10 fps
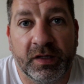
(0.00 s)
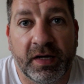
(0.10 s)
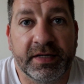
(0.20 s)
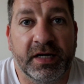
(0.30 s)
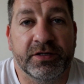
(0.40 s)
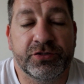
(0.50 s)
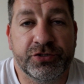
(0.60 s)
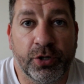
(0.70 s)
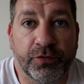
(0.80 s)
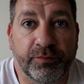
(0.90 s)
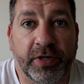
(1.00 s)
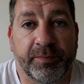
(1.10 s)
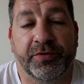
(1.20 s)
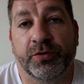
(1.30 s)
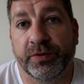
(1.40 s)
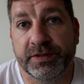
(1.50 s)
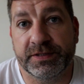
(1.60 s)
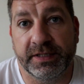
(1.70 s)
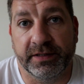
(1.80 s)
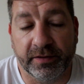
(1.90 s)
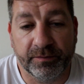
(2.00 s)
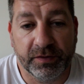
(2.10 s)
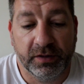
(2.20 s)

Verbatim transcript: Hi guys, Joe from Prepper in the Woods here.